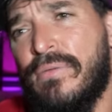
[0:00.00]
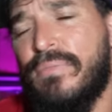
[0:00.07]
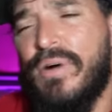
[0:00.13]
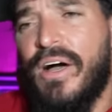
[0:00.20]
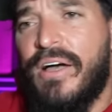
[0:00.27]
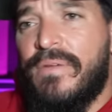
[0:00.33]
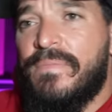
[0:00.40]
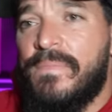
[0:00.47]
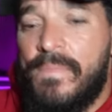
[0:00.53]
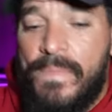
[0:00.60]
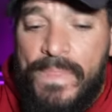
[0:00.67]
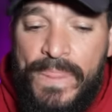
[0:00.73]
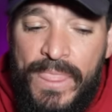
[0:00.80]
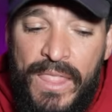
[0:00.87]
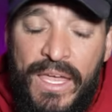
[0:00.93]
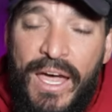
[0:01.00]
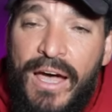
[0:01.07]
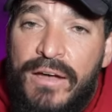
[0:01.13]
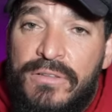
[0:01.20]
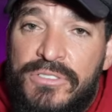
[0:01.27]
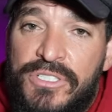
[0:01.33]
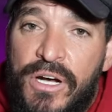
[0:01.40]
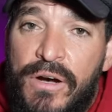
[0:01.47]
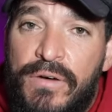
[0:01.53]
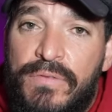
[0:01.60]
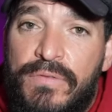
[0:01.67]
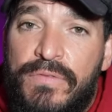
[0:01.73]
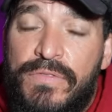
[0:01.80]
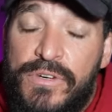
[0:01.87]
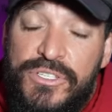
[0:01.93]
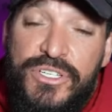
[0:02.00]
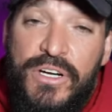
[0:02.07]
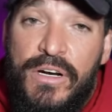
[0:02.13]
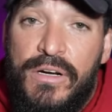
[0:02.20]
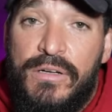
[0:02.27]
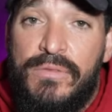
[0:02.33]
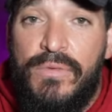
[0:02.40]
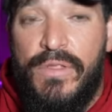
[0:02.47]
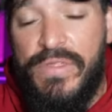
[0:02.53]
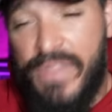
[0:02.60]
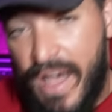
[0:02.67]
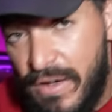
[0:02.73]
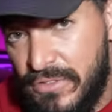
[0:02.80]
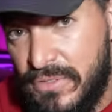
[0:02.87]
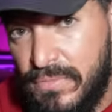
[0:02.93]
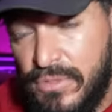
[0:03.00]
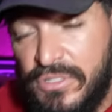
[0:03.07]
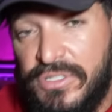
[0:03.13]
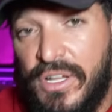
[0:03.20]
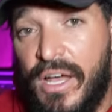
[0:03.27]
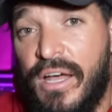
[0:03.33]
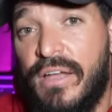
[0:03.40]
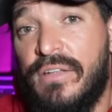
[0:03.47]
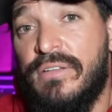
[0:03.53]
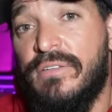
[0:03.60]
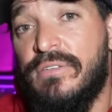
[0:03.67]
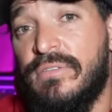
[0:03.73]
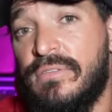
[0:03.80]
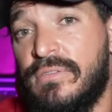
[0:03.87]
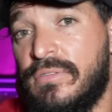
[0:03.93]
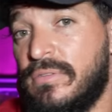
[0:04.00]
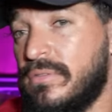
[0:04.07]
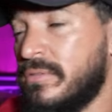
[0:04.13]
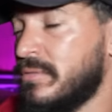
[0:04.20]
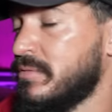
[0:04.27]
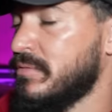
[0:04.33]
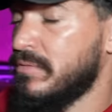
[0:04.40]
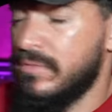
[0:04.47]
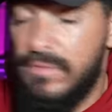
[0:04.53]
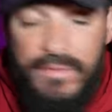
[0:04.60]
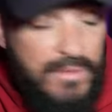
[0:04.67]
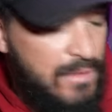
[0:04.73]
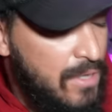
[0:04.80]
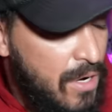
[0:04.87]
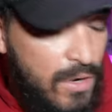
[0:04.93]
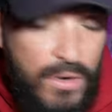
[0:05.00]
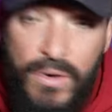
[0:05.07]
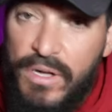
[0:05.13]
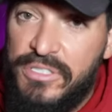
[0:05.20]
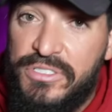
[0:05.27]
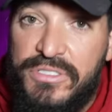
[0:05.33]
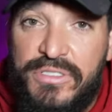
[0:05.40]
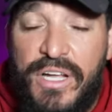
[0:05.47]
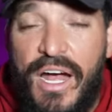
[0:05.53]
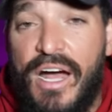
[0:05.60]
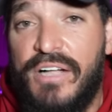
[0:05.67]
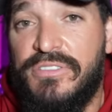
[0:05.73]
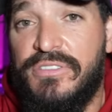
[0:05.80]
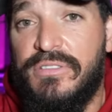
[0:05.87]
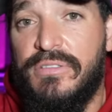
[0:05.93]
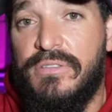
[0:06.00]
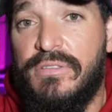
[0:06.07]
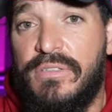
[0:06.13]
But... yeah, so for sure, 1000%, no questions asked.